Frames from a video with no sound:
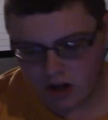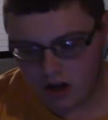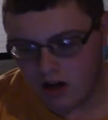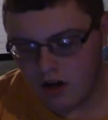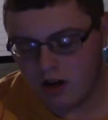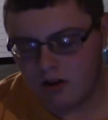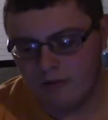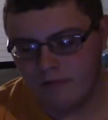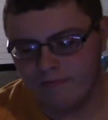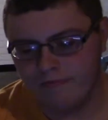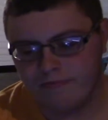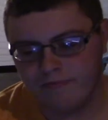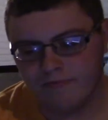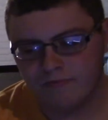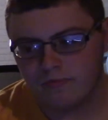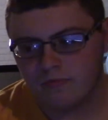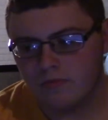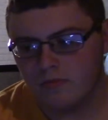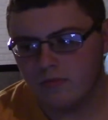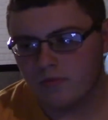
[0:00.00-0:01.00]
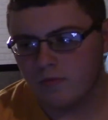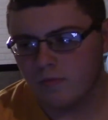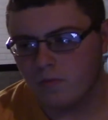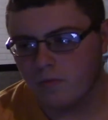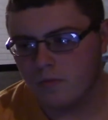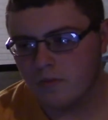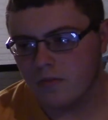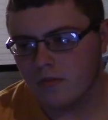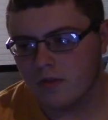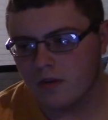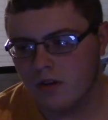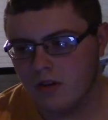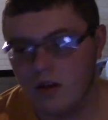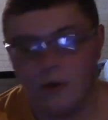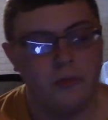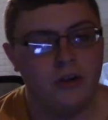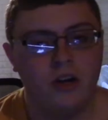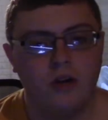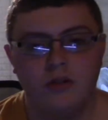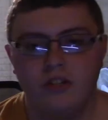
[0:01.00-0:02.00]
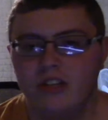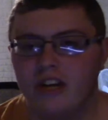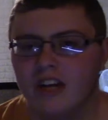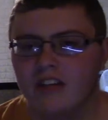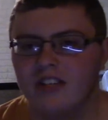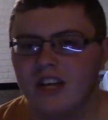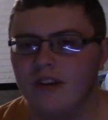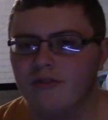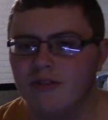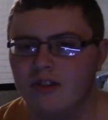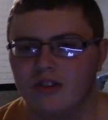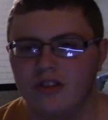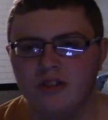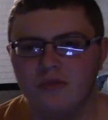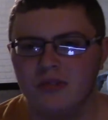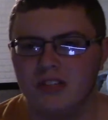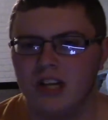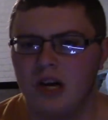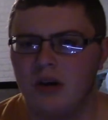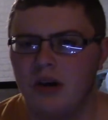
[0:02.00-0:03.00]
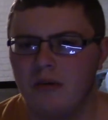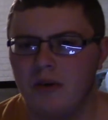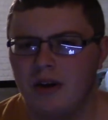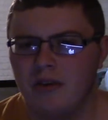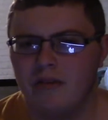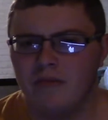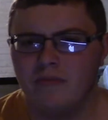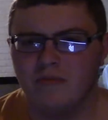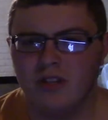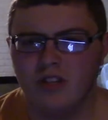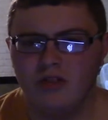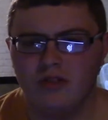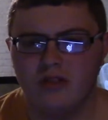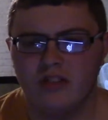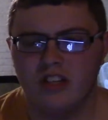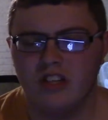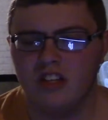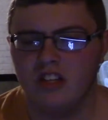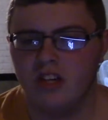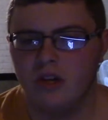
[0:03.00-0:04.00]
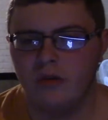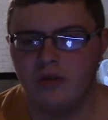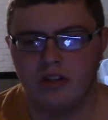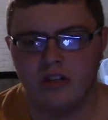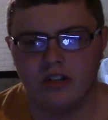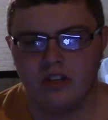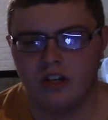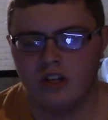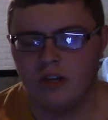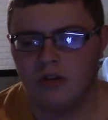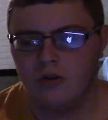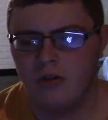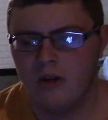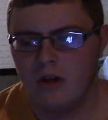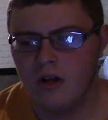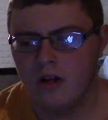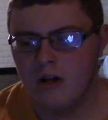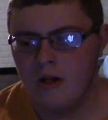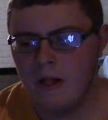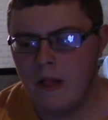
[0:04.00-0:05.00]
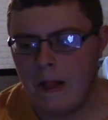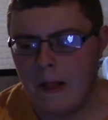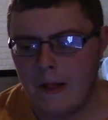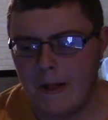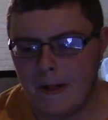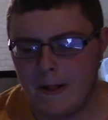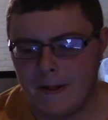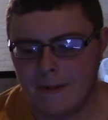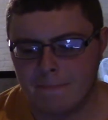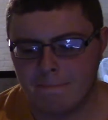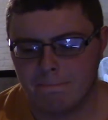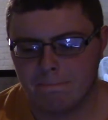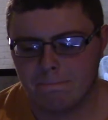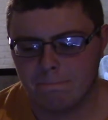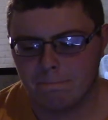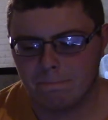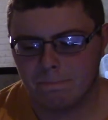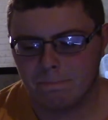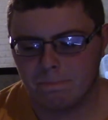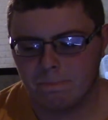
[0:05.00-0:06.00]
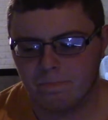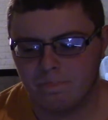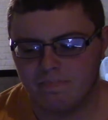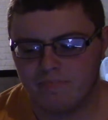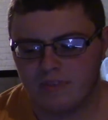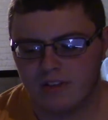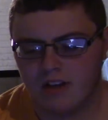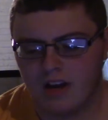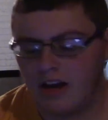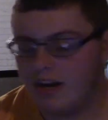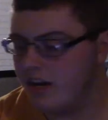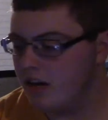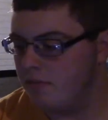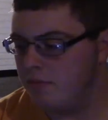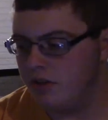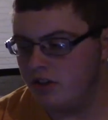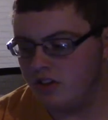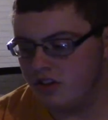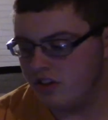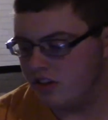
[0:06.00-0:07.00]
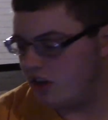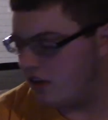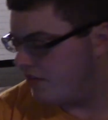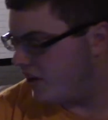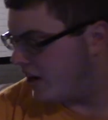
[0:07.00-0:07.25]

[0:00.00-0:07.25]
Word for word: Um, let me know what you guys got for Christmas. I, am I'm interested in knowing, you know. Um, I got a bunch of stuff.